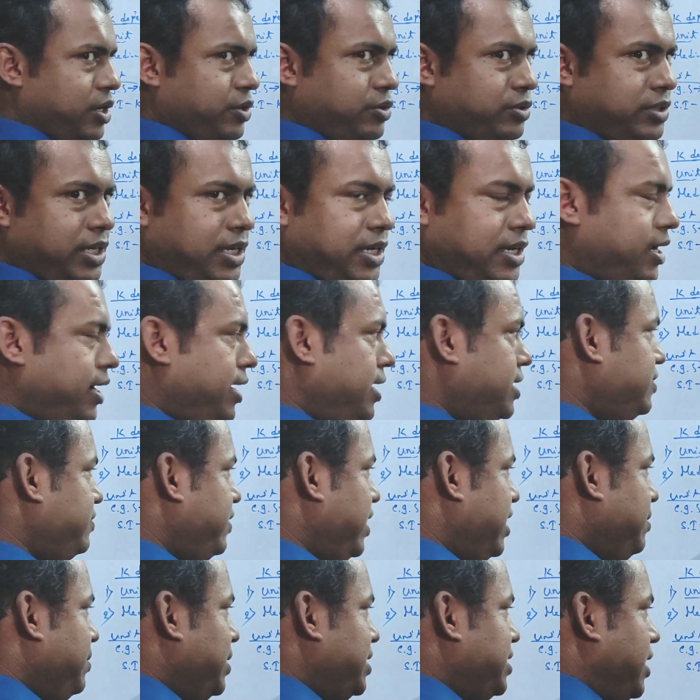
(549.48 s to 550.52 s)
do you think? It is
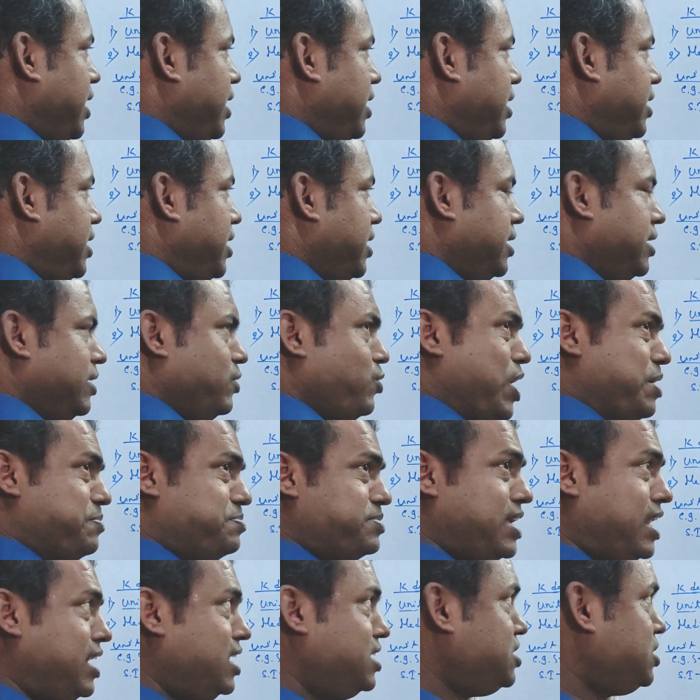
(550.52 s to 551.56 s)
very much hard. Oh,
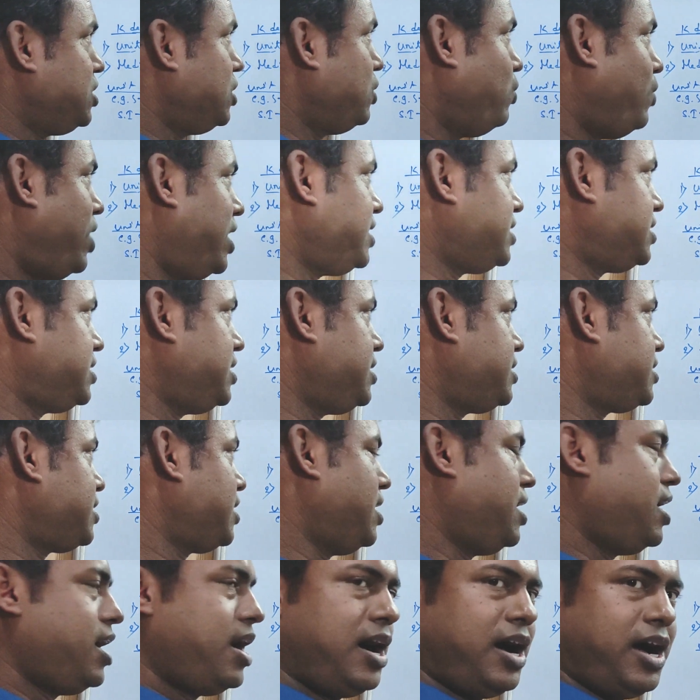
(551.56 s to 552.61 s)
epsilon 0, what is this?
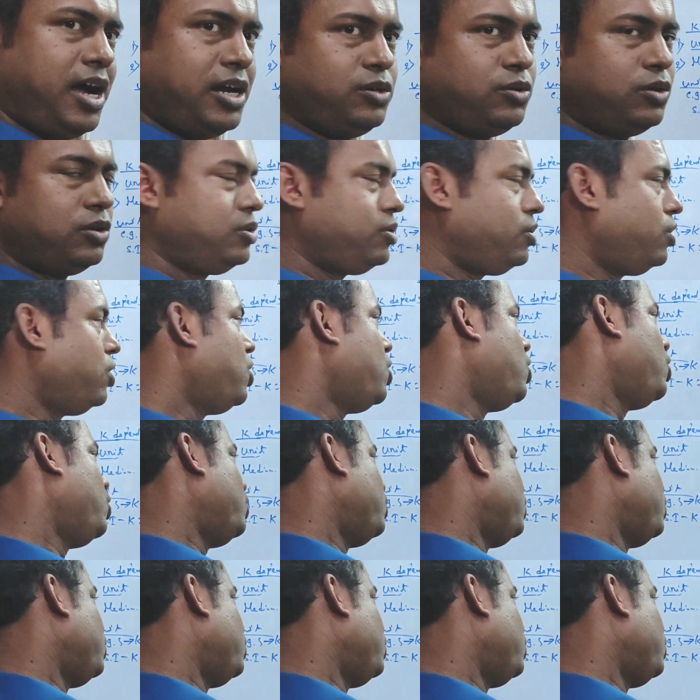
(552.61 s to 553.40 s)
I don't know.